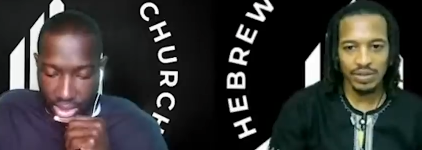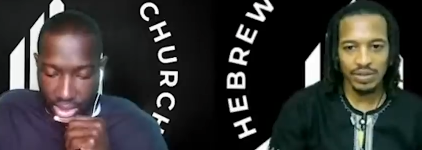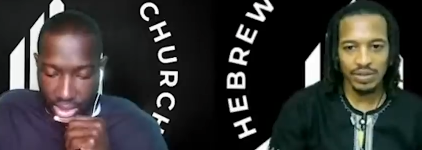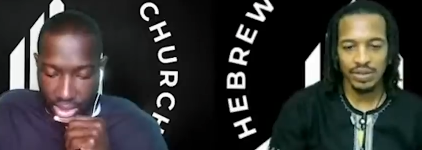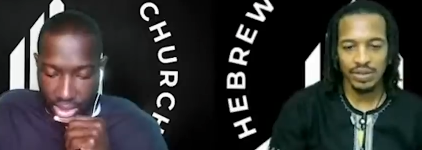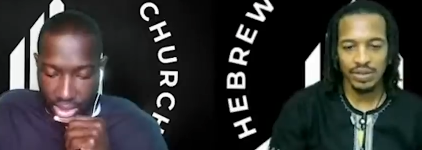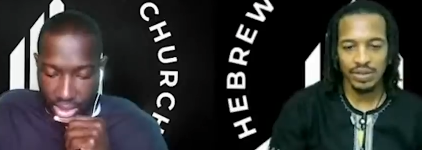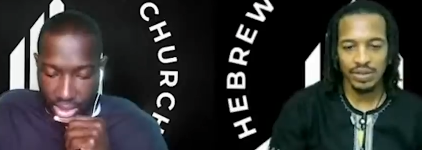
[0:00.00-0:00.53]

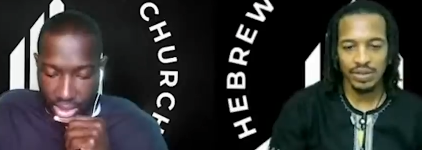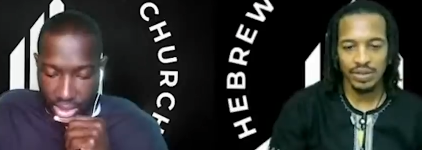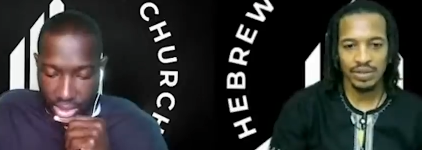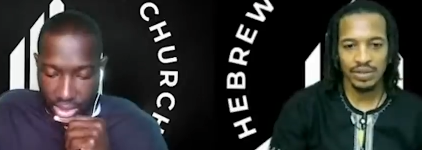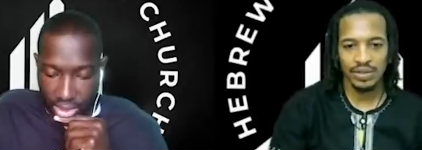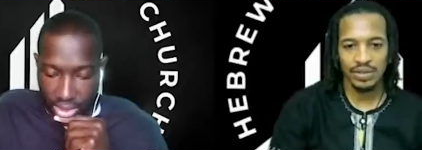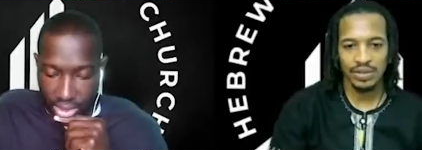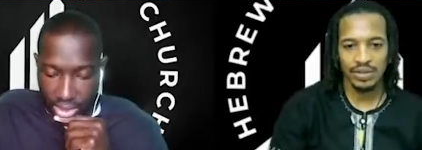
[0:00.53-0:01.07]

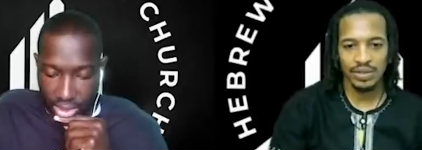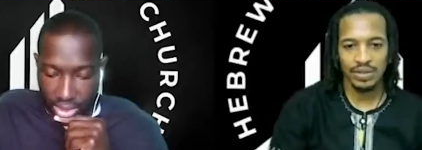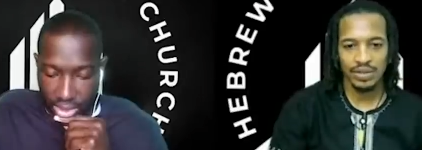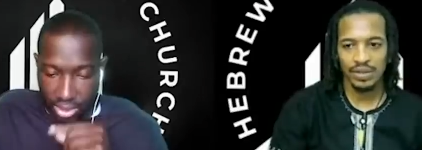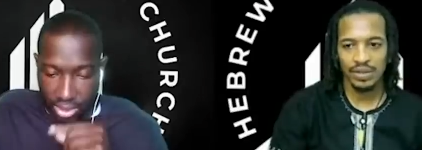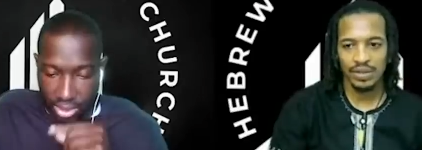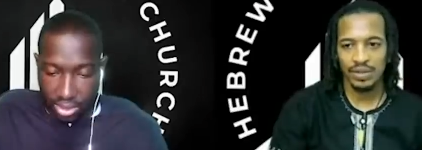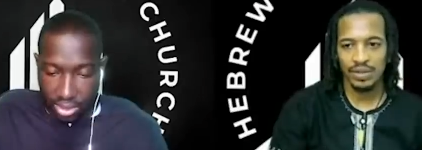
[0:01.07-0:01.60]

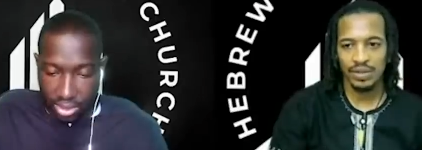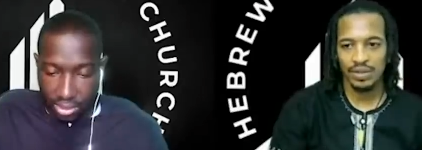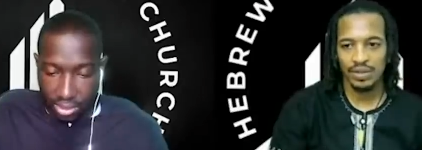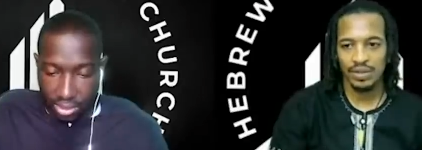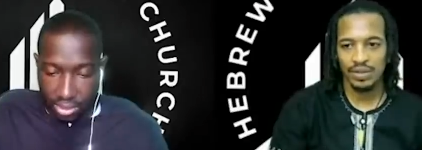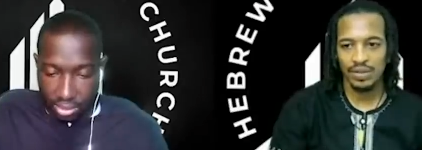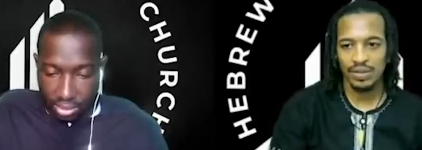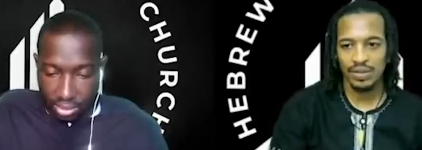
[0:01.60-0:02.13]

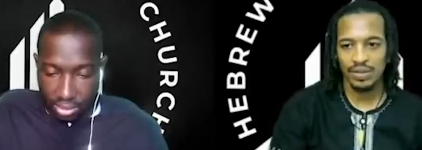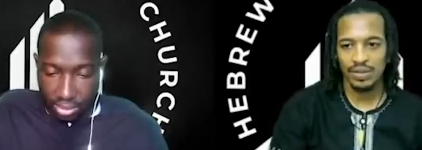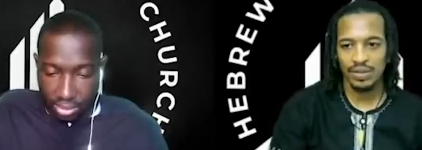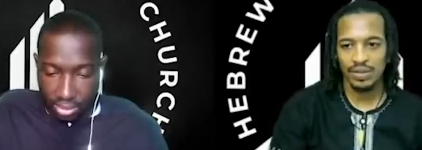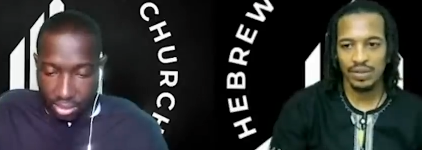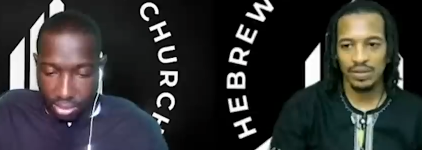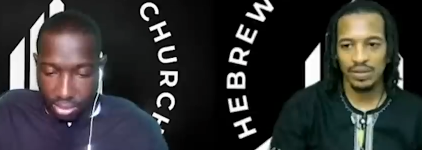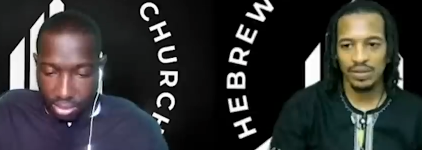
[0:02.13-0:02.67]

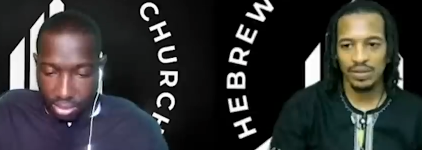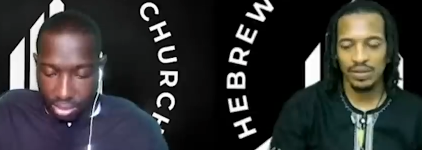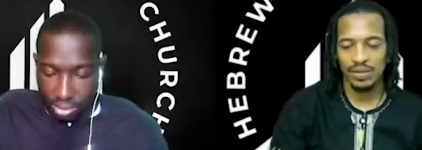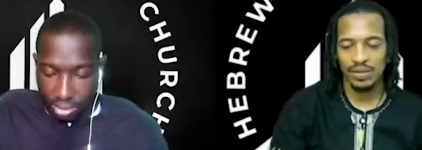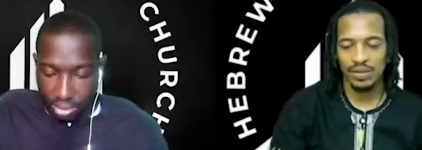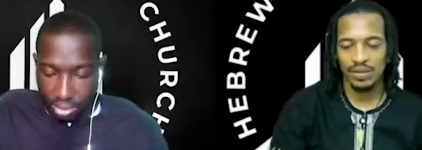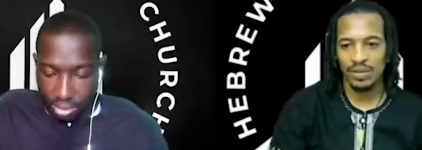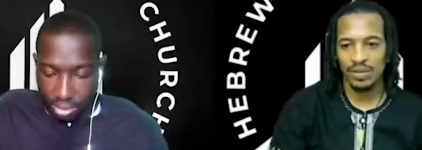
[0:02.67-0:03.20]

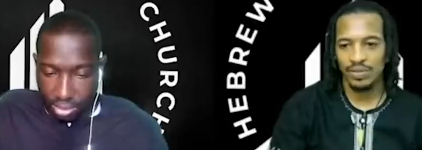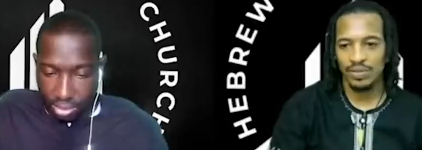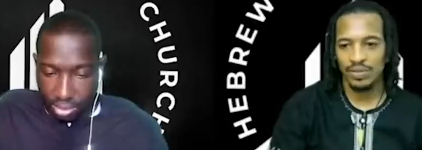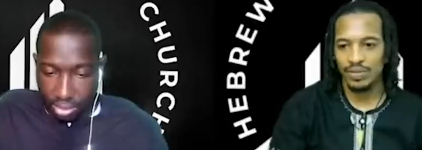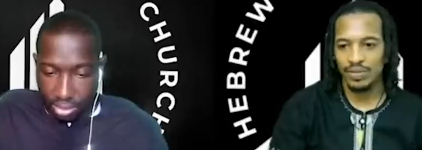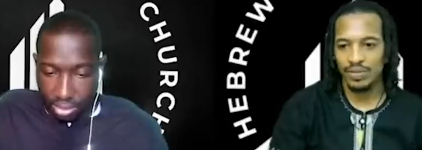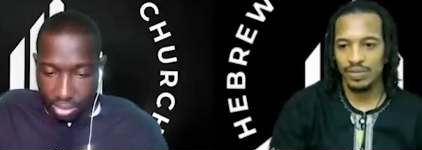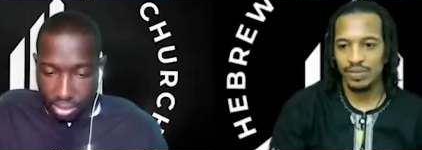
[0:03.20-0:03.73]

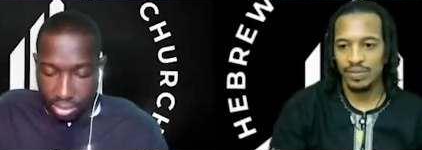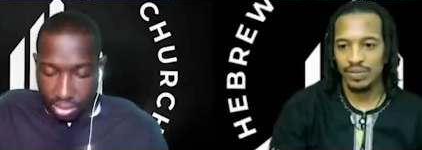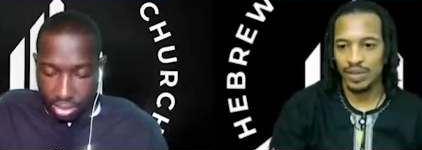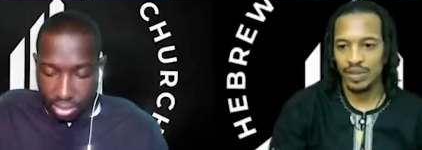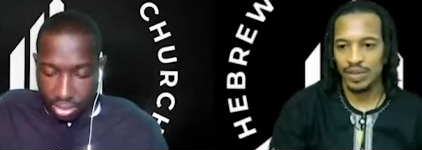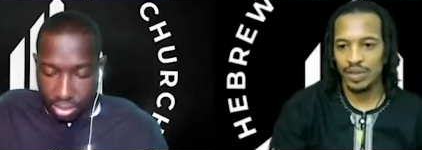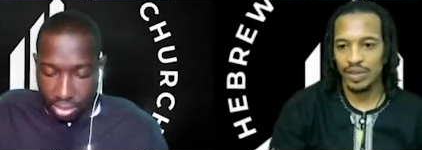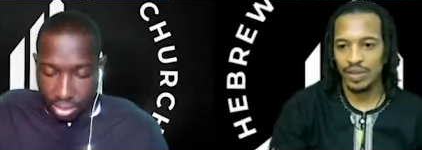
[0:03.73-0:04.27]

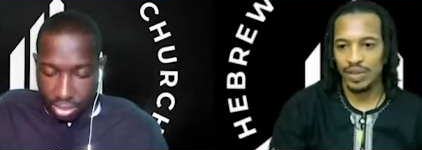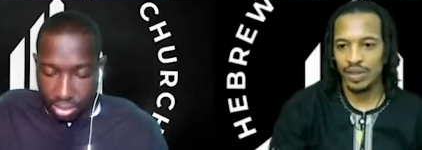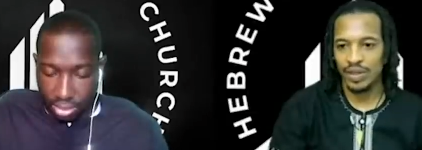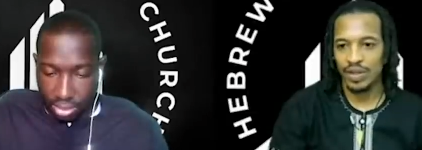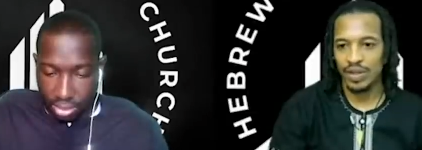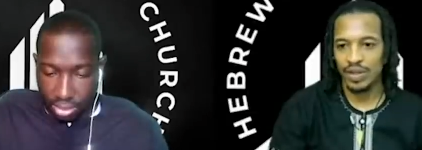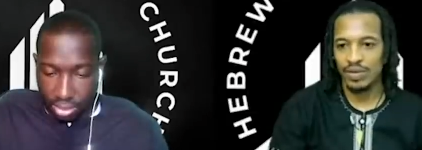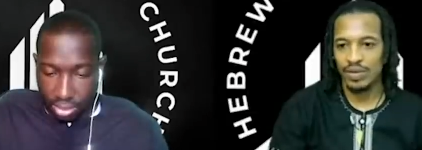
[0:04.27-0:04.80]

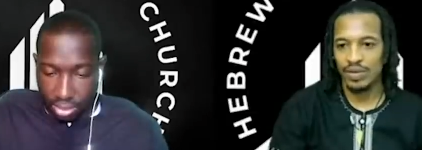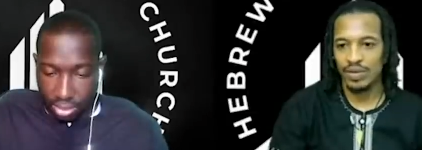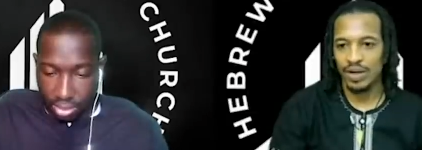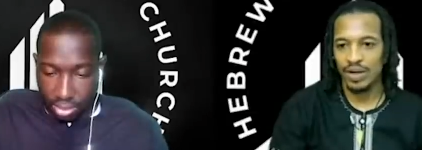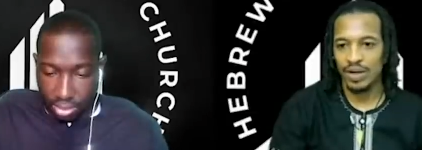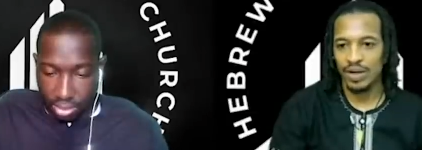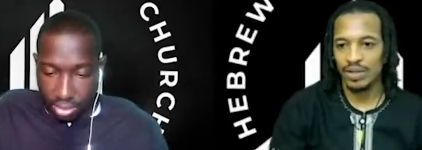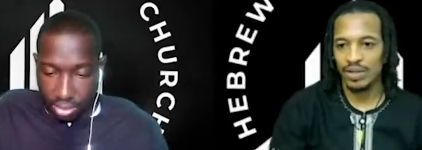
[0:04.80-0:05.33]

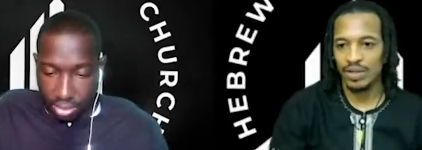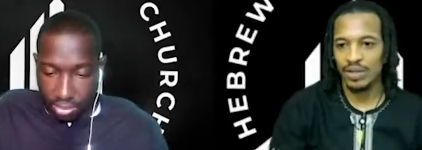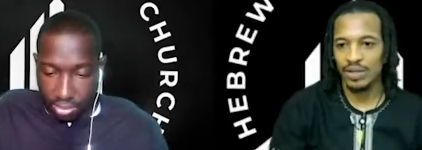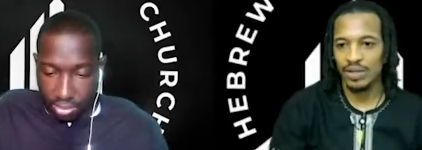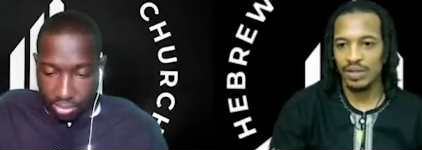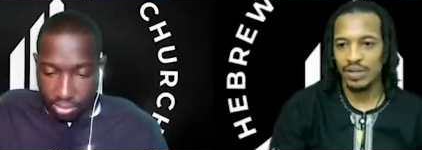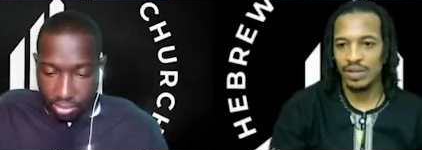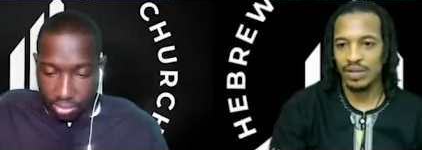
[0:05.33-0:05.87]

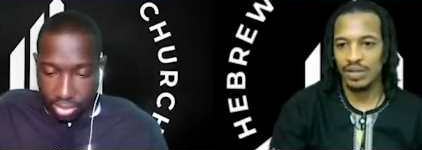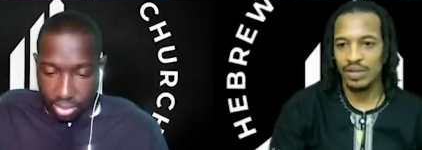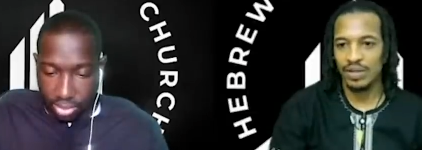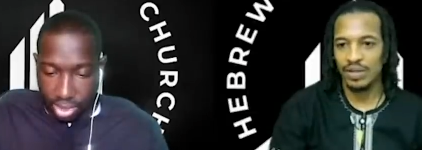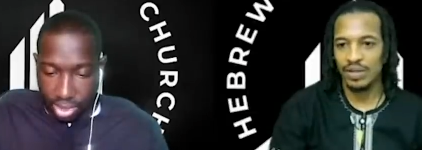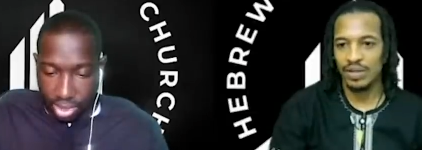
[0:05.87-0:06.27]
No one is speaking in this clip.